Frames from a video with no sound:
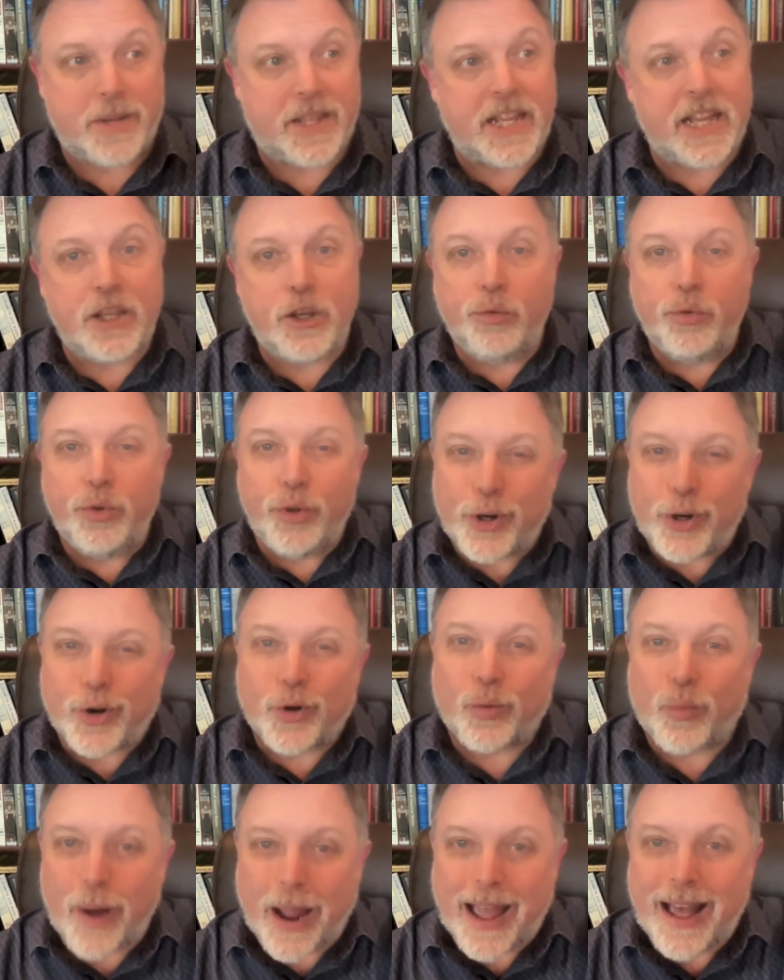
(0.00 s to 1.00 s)
and then you look
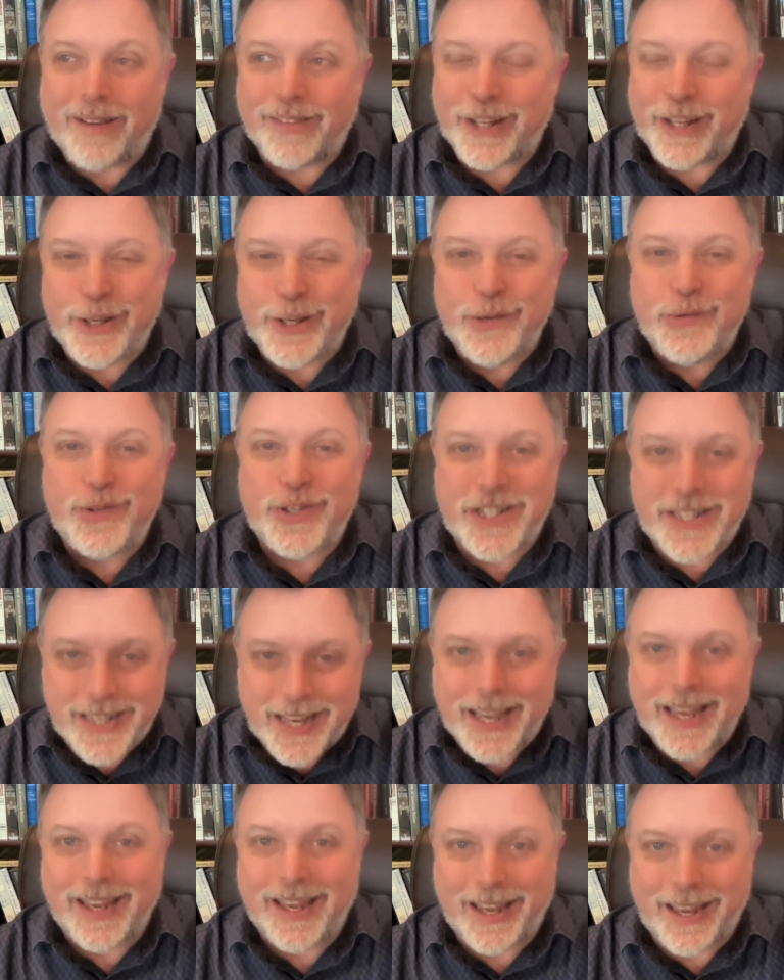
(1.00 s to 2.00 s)
around and you
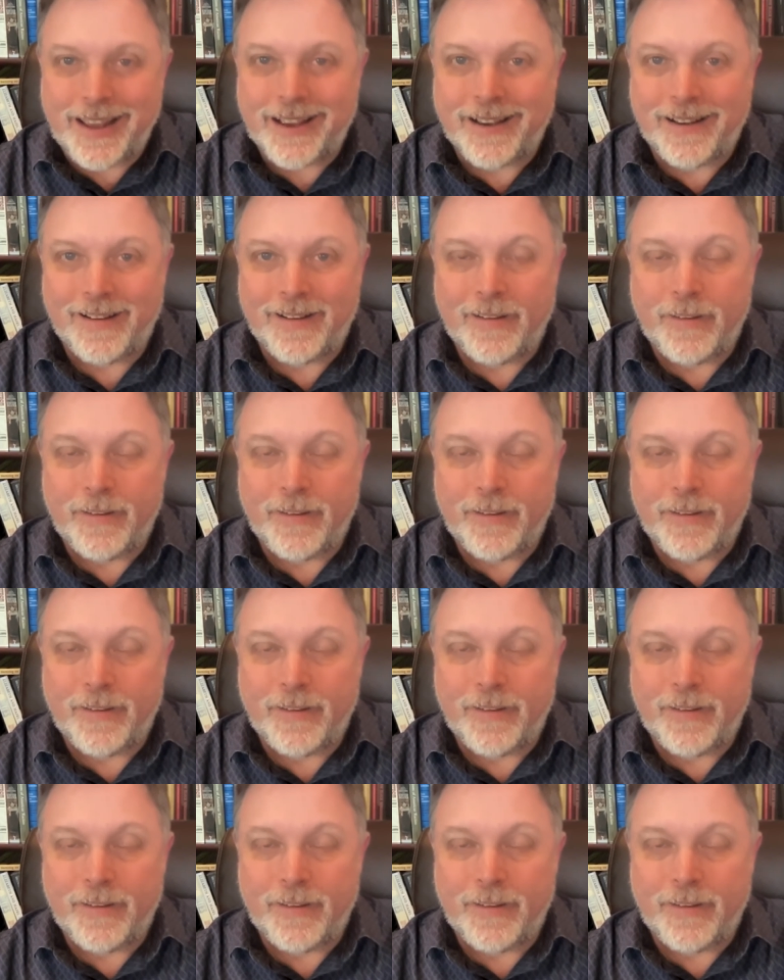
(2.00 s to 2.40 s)
see